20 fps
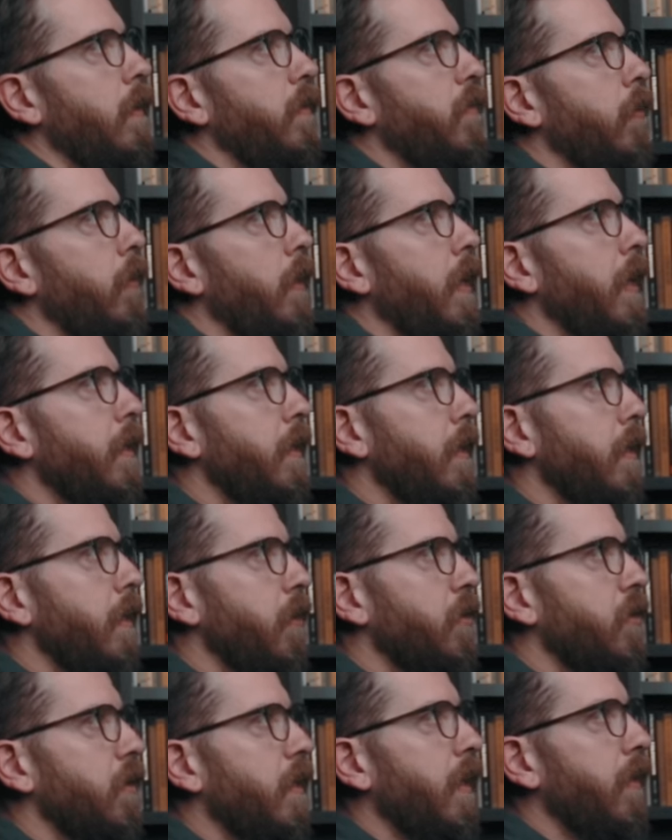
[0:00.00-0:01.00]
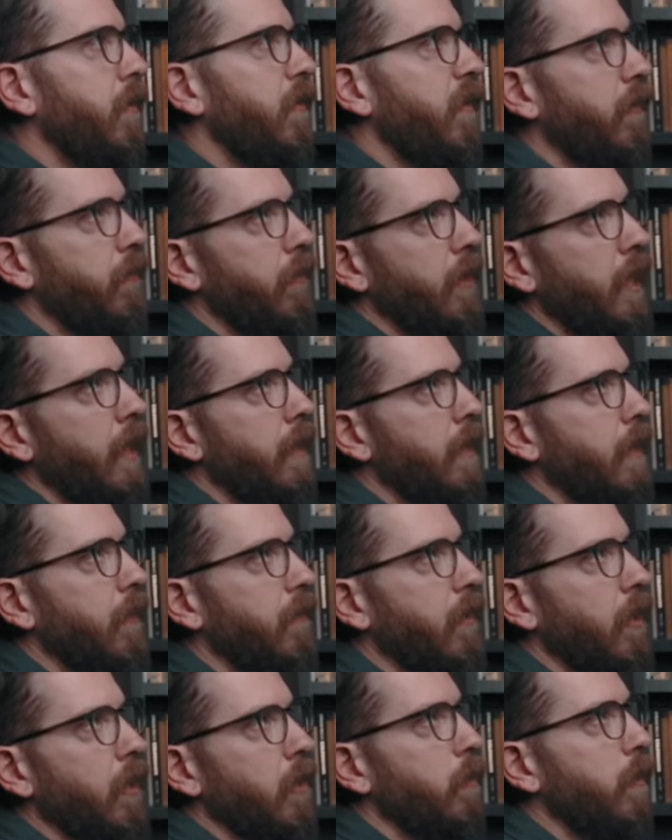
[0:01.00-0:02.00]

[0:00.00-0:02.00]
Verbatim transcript: Let's go ahead and initialize this again. That's going to